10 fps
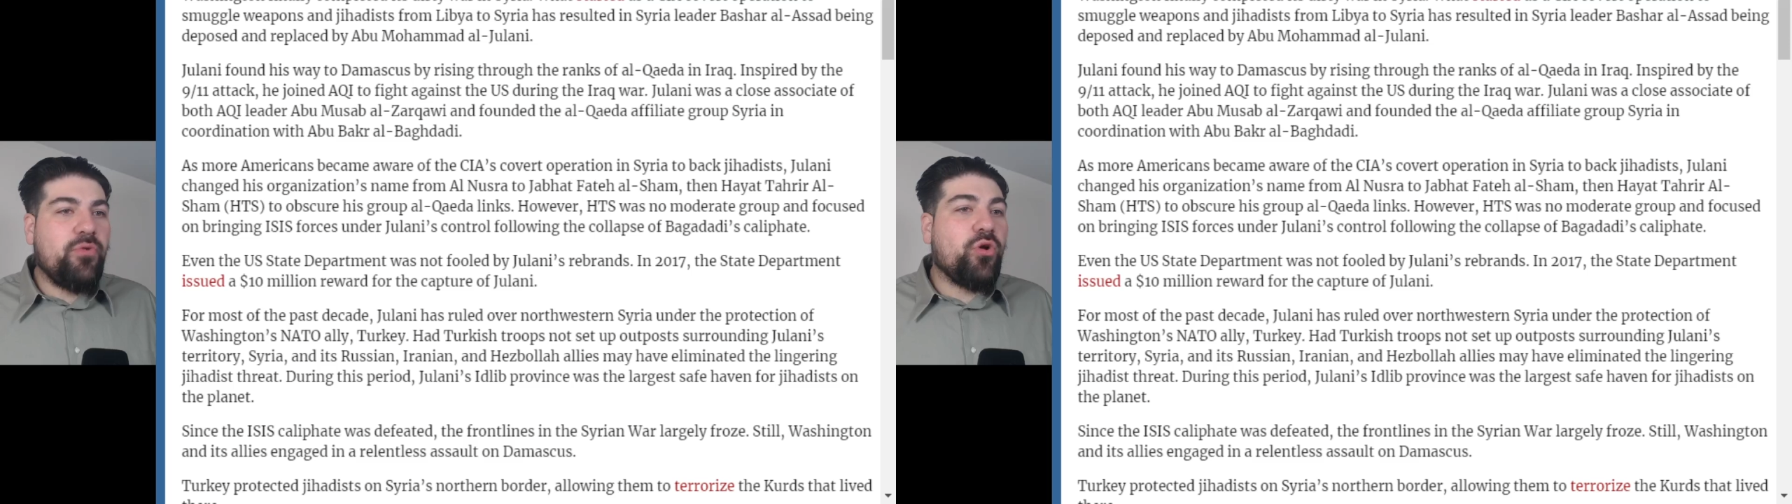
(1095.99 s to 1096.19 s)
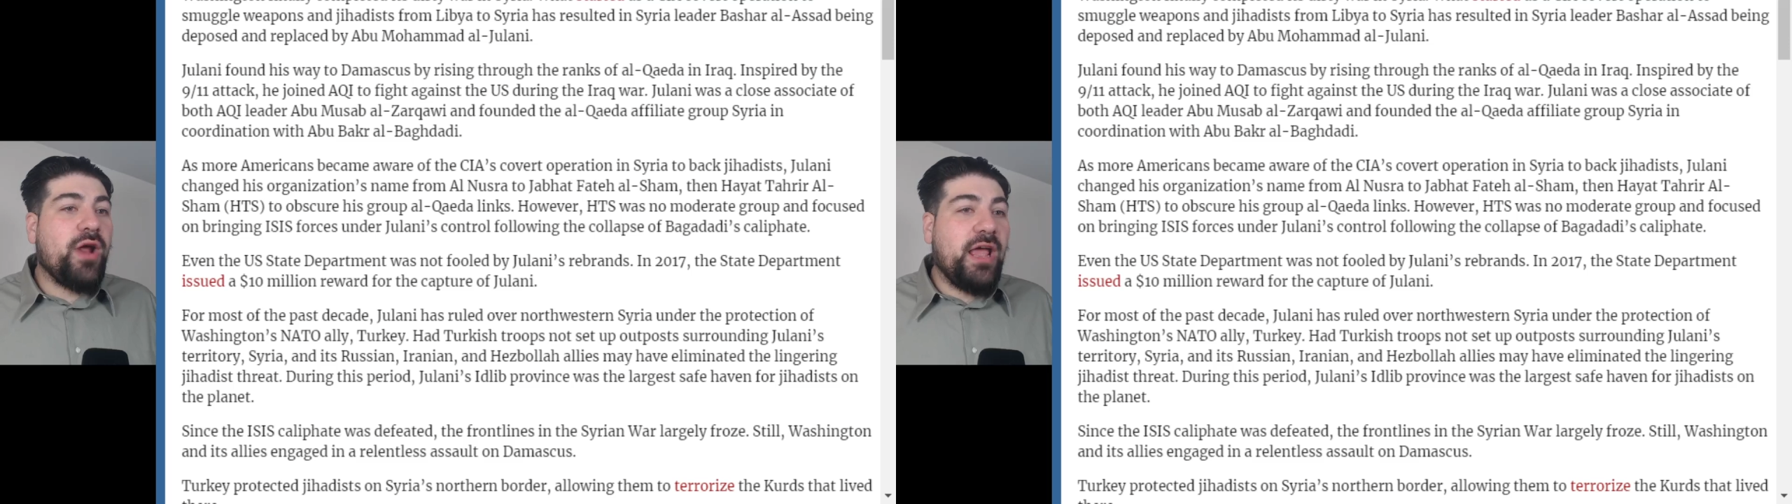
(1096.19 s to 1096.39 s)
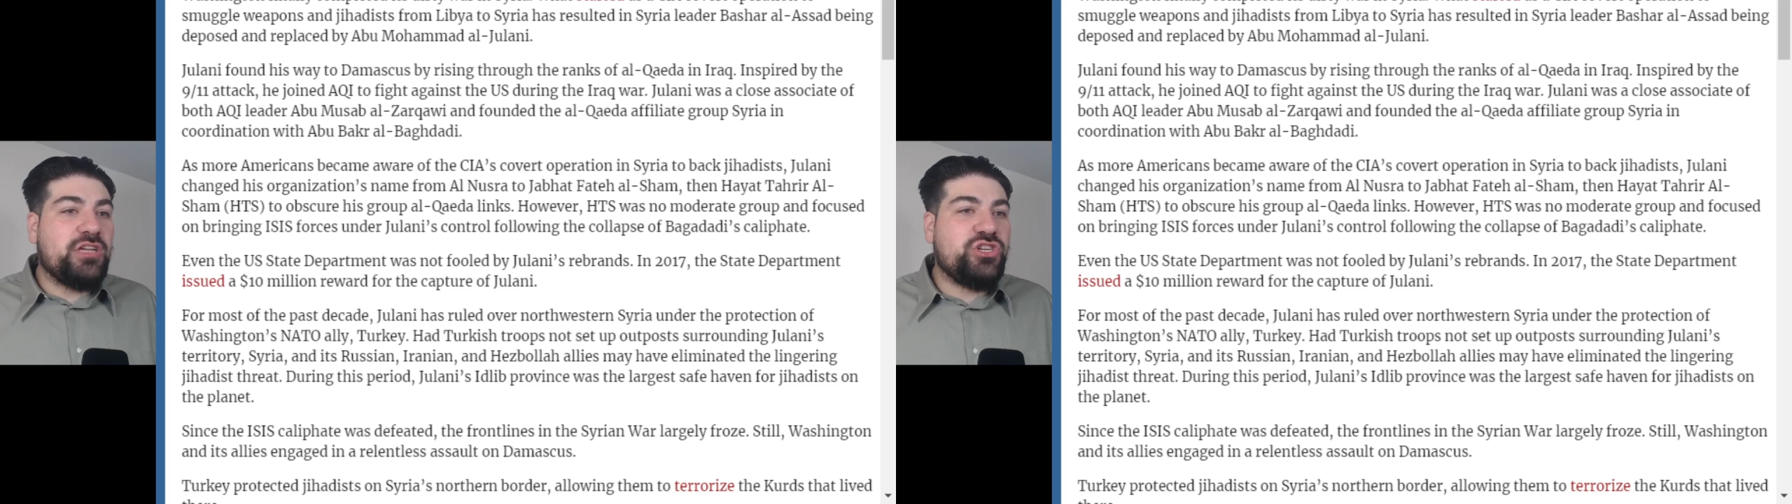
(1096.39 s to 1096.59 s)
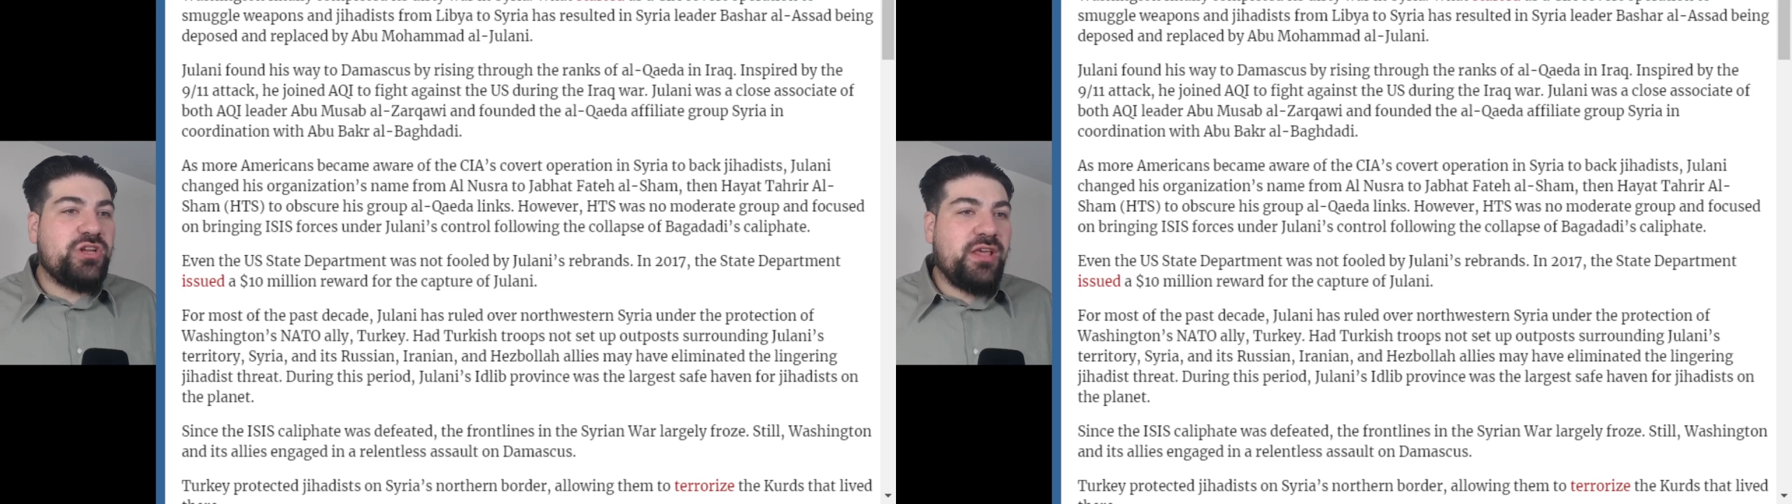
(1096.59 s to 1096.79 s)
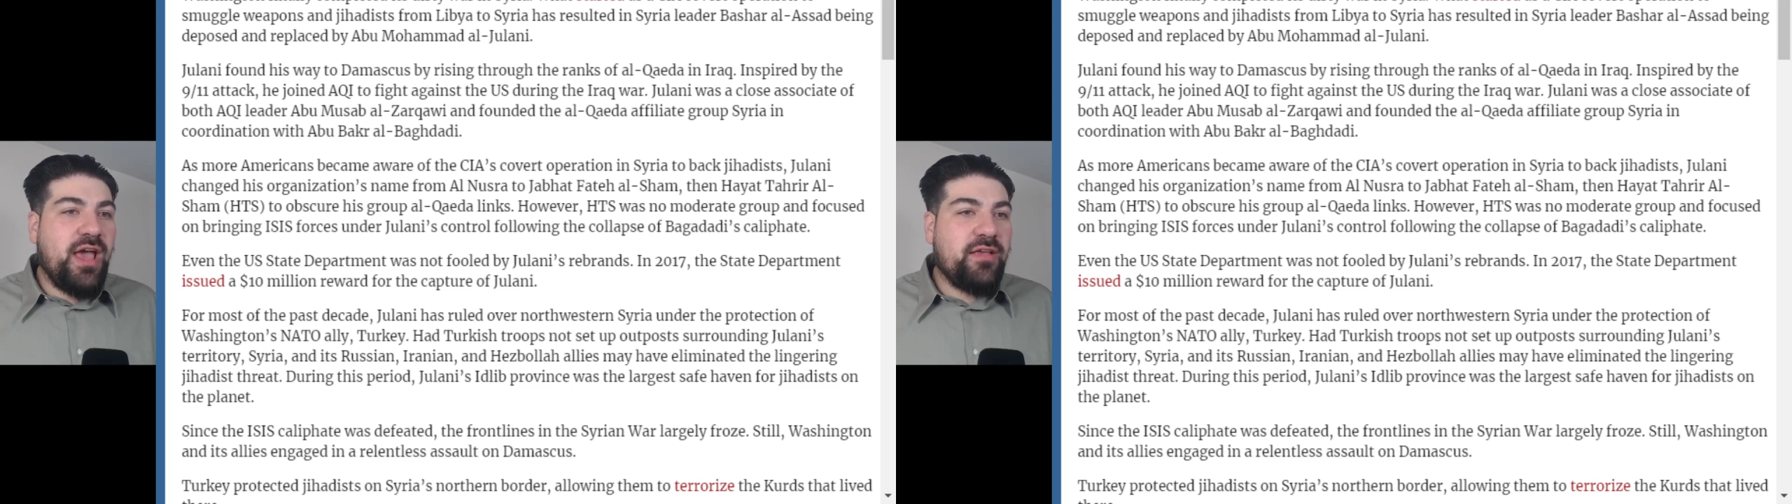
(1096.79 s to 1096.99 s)
or
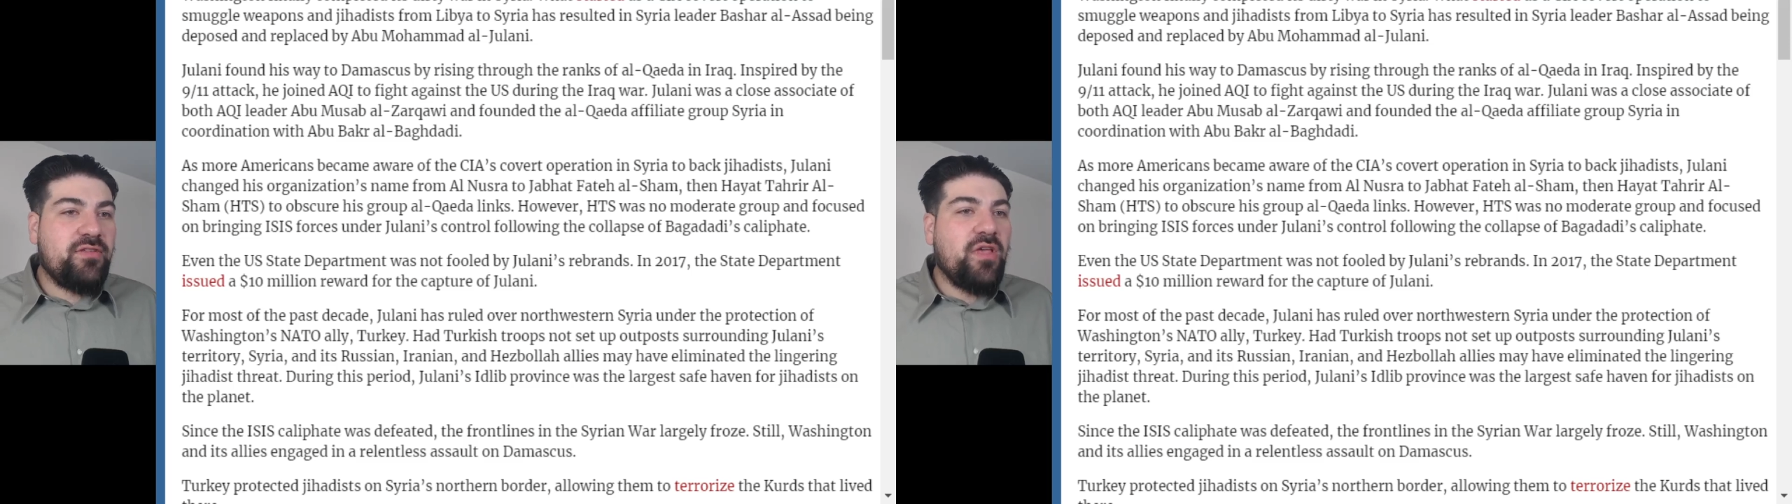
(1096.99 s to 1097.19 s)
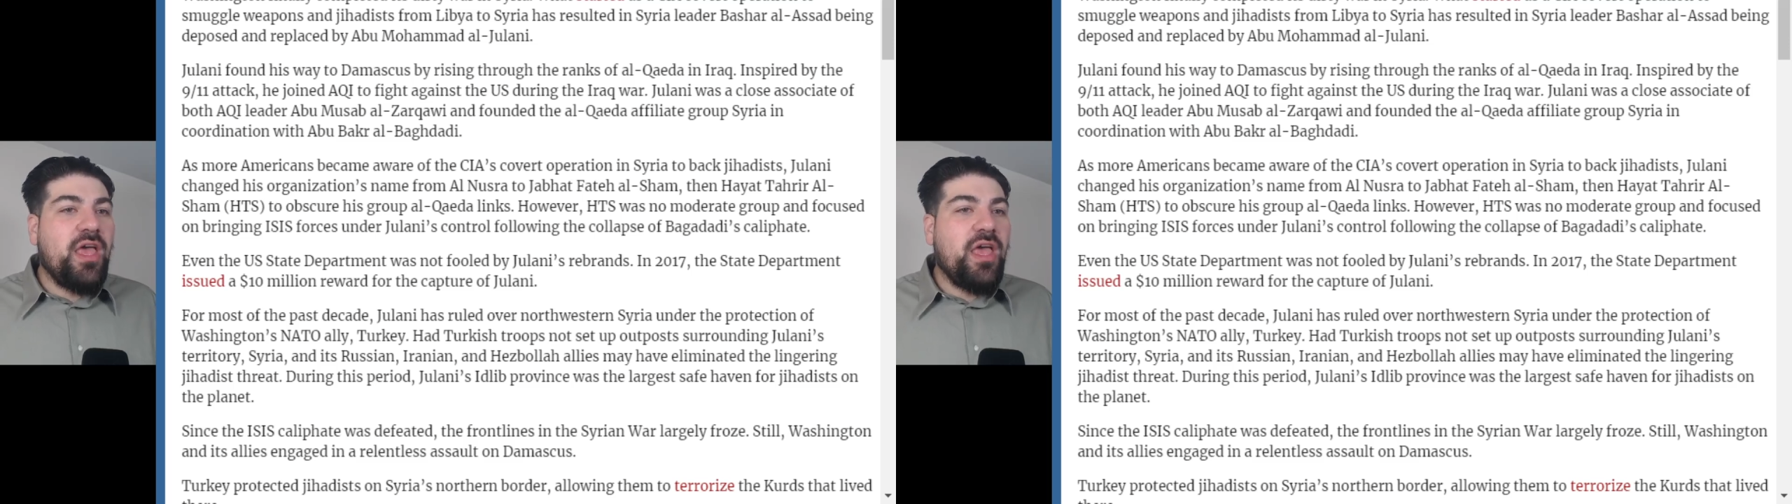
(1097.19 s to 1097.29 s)
HTS,